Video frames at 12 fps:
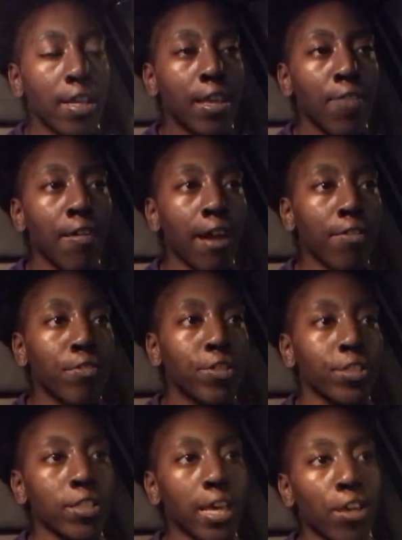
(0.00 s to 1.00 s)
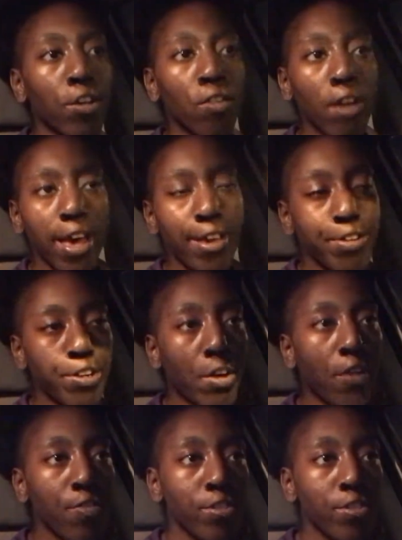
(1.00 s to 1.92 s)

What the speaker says: they finally were just like, okay, you know,